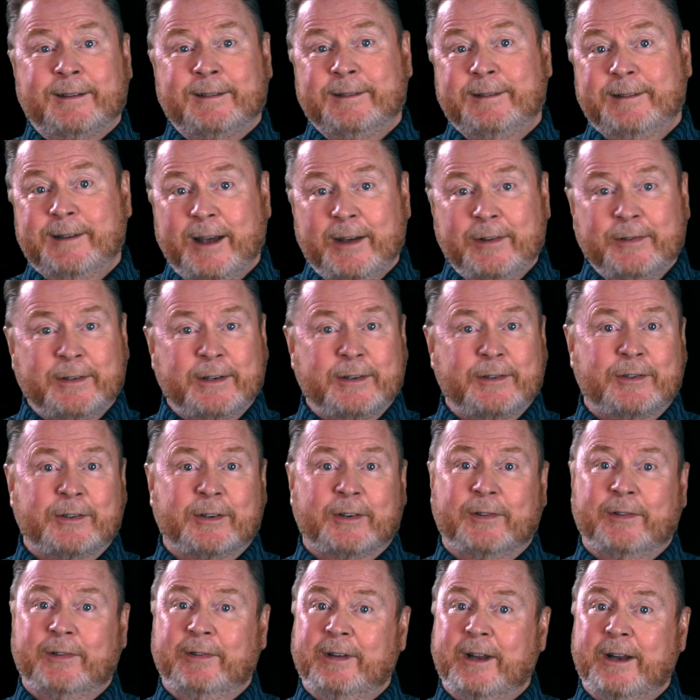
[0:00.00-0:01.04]
doesn't
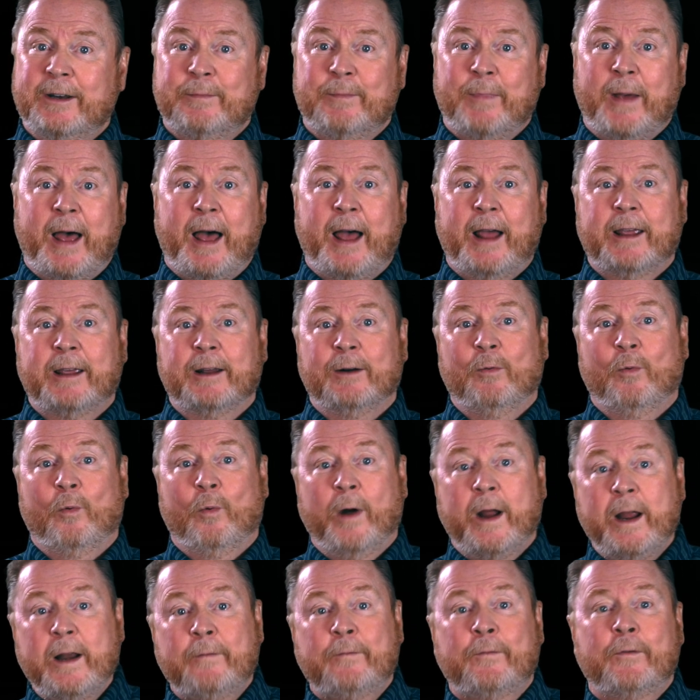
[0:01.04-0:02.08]
just sit back and
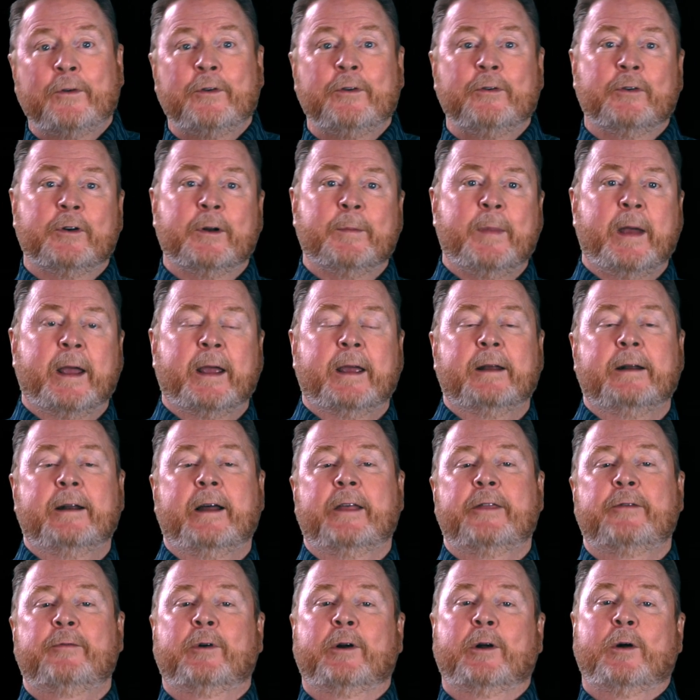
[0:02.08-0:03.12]
wait for you to make
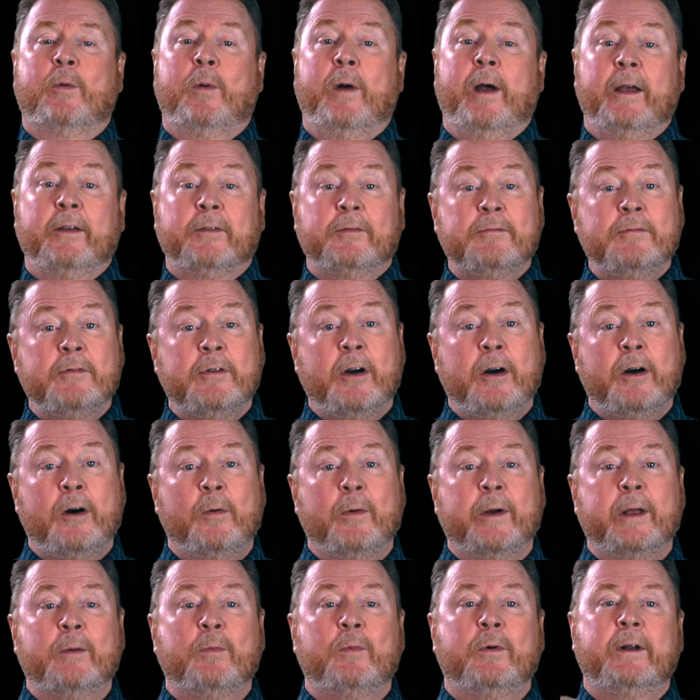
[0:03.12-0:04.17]
another request. No,
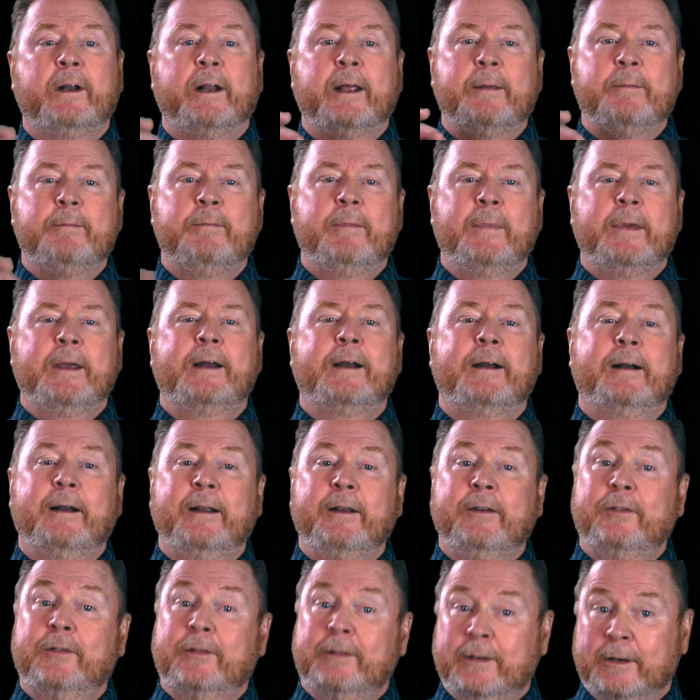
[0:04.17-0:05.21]
it will
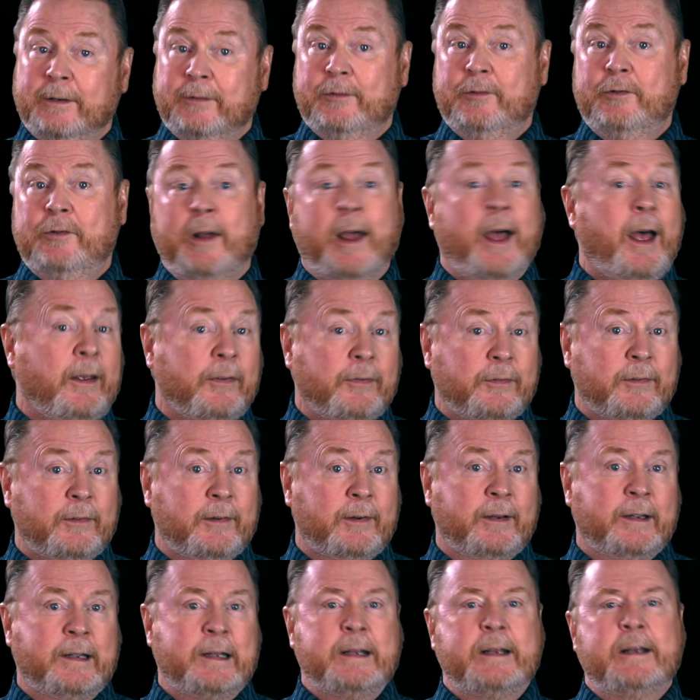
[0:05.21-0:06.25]
immediately
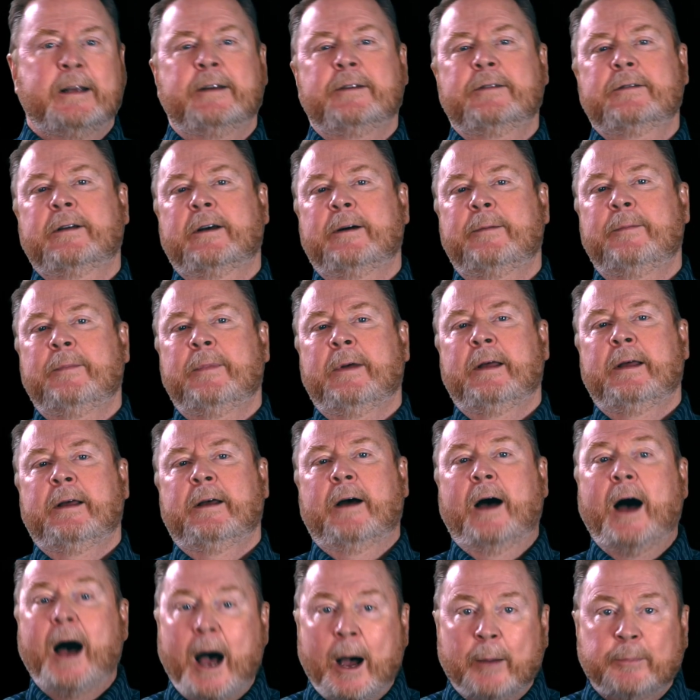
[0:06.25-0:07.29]
suggest some
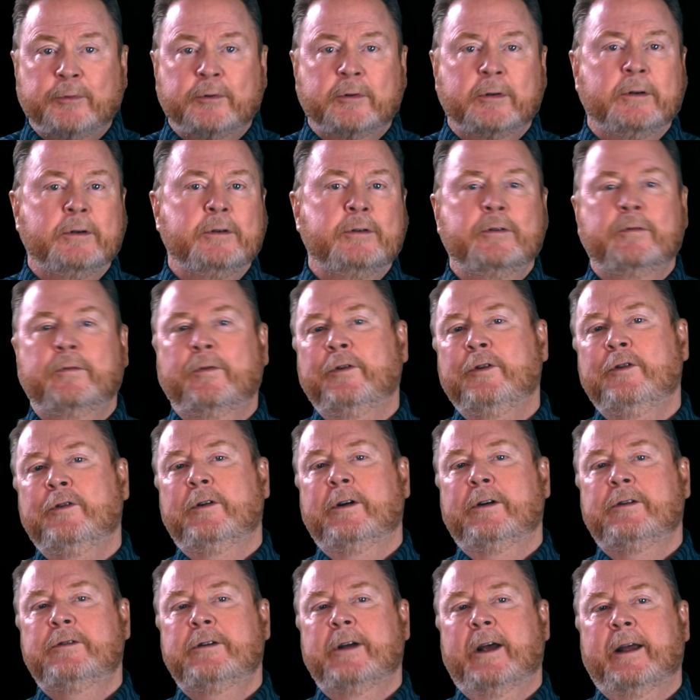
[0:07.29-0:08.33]
options for you
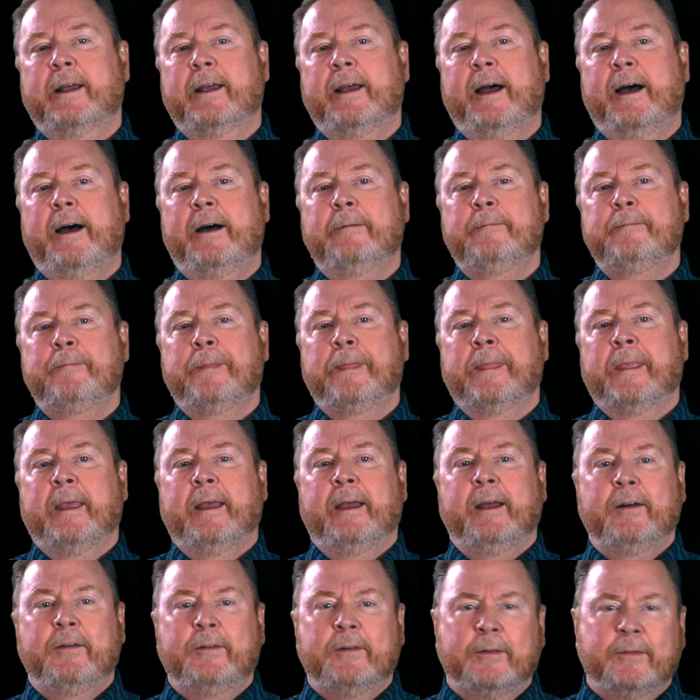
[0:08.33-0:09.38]
to check out.
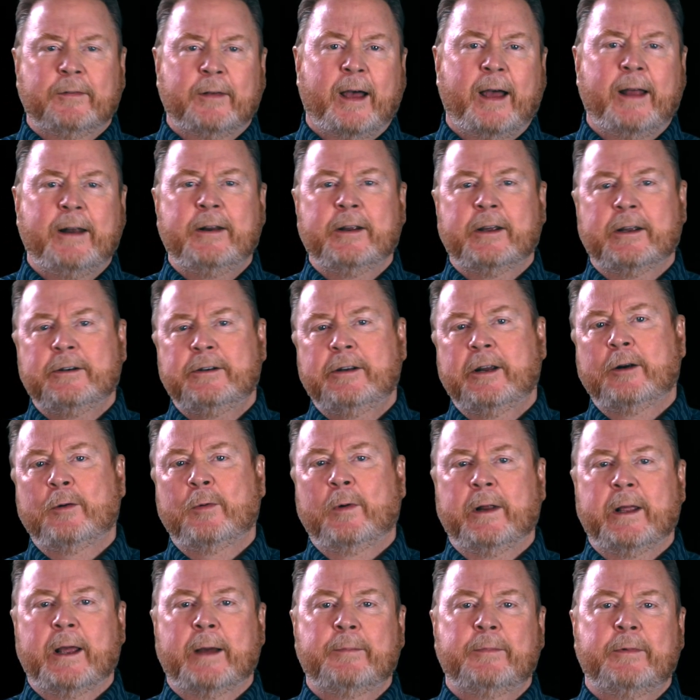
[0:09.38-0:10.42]
It's designed to
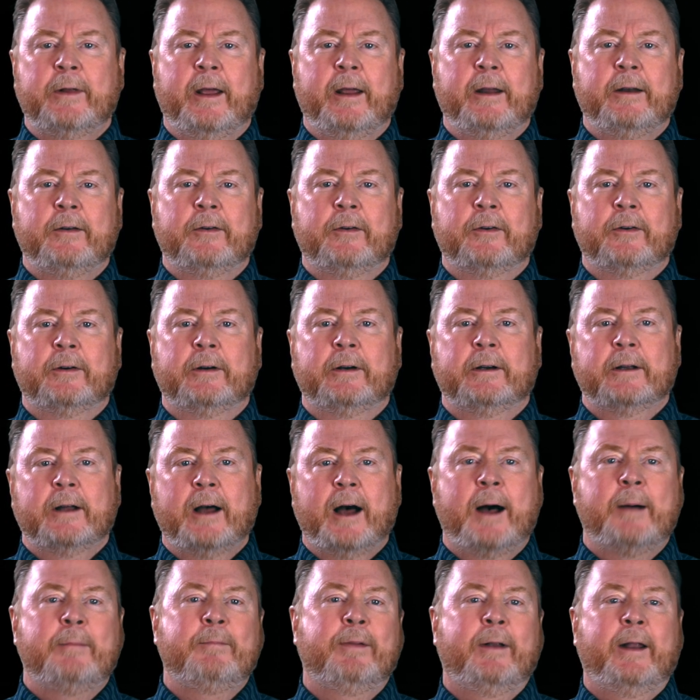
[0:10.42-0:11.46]
continually update your
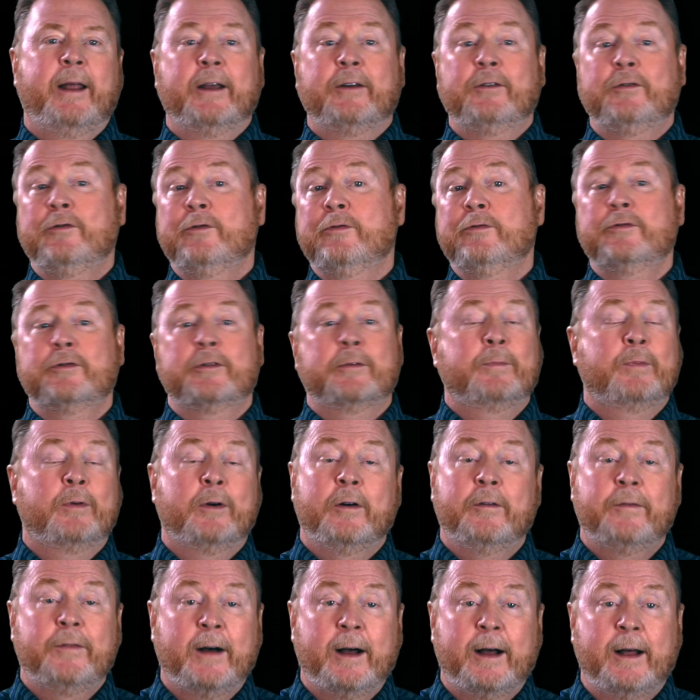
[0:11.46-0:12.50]
complex user
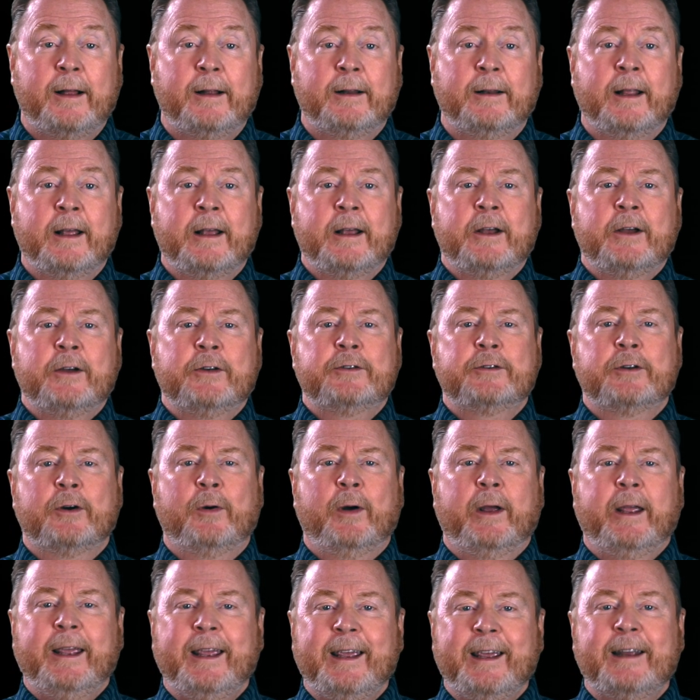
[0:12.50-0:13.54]
profile,
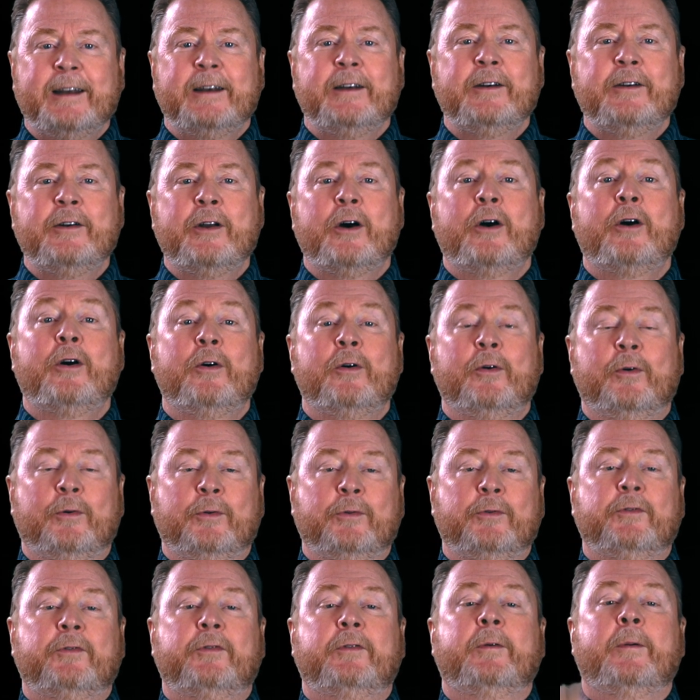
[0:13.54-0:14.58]
so it
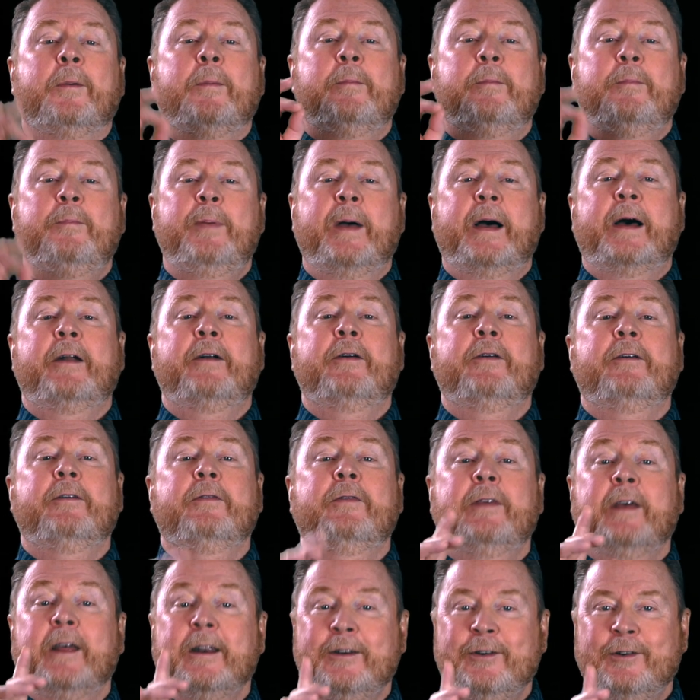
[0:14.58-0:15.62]
knows better
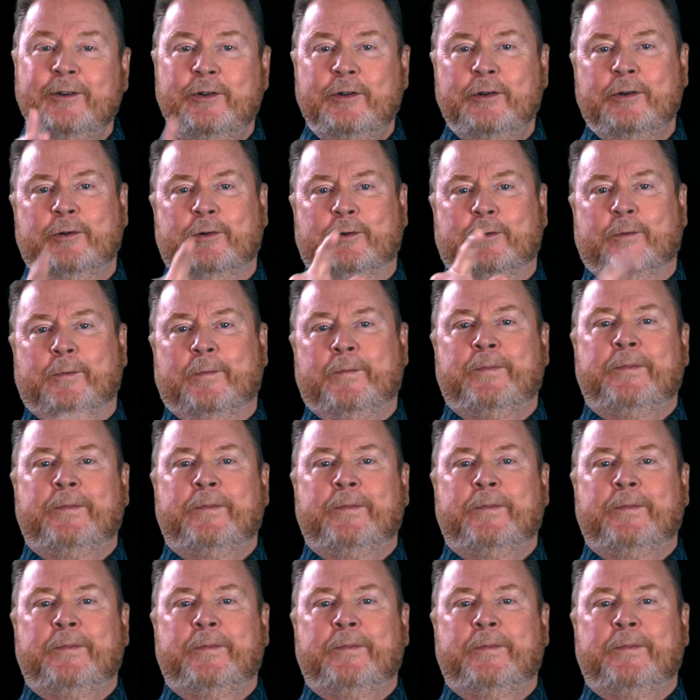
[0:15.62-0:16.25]
than you